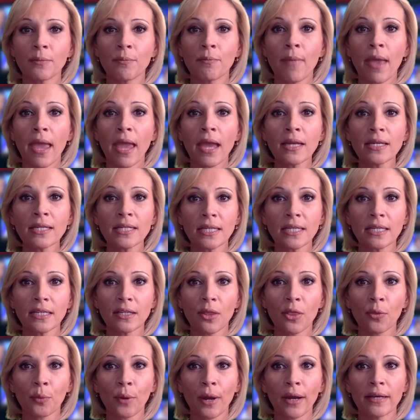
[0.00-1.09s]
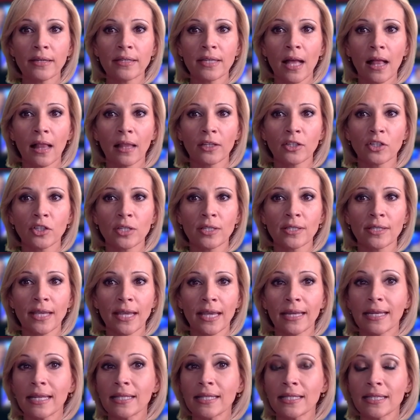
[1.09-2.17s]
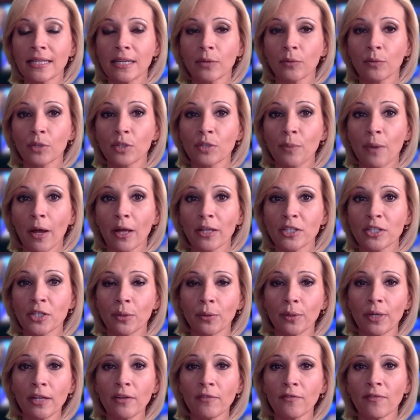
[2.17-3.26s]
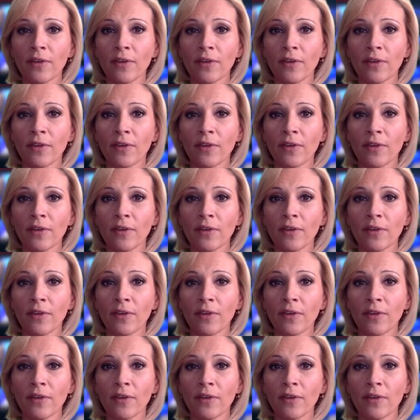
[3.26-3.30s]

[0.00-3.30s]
Mandiant Threat Intelligence and Incident Response Unit